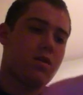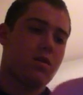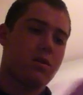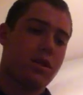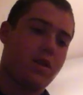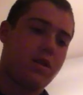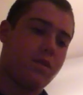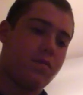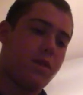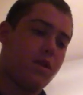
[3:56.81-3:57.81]
I'm going to take
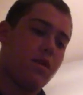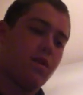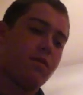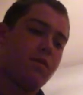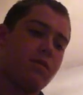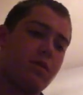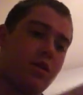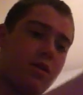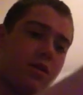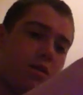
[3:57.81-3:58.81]
this bead off. It's really
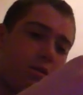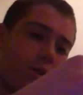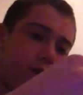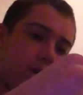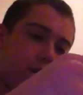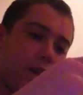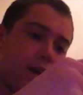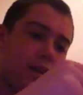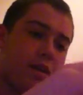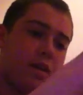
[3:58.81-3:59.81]
hard to hold on to
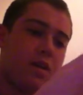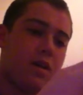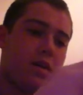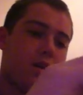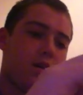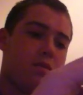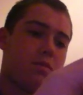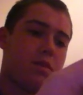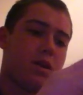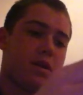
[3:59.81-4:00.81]
that
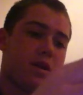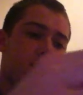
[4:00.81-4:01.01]
because I